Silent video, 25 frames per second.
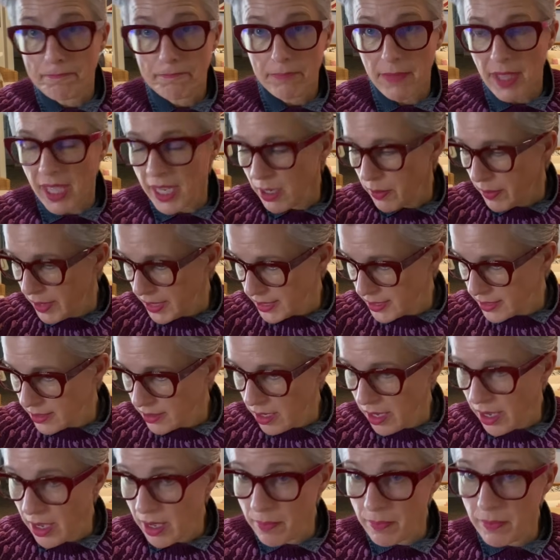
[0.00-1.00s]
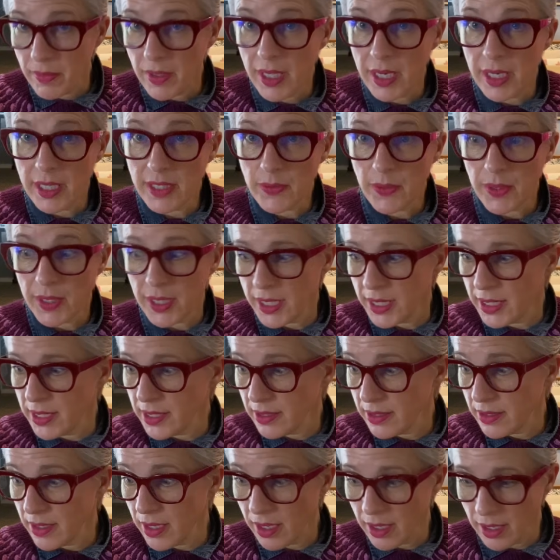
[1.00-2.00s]
anyways, it is what it is.
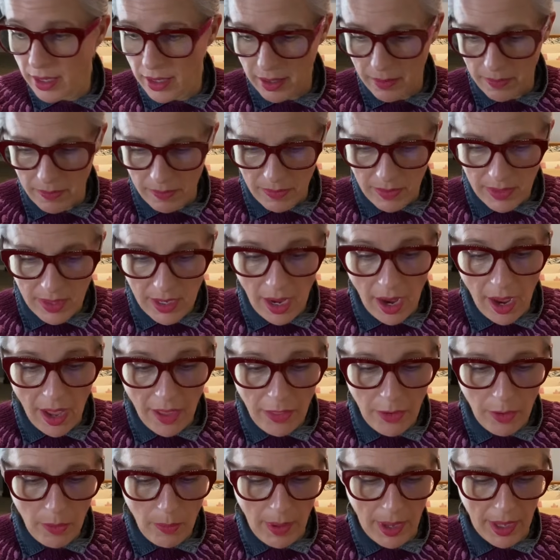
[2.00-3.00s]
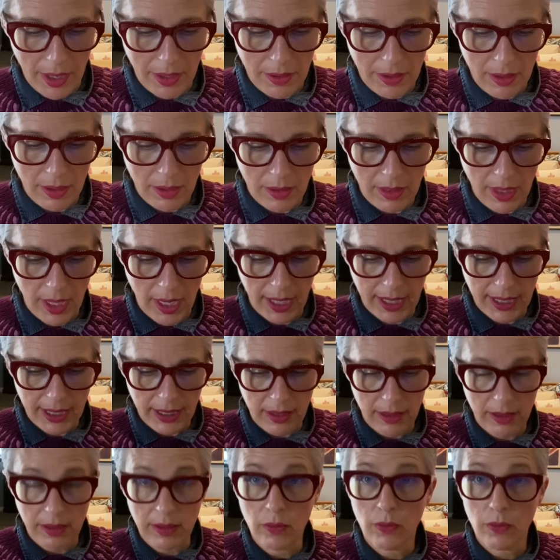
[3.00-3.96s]
The other one that I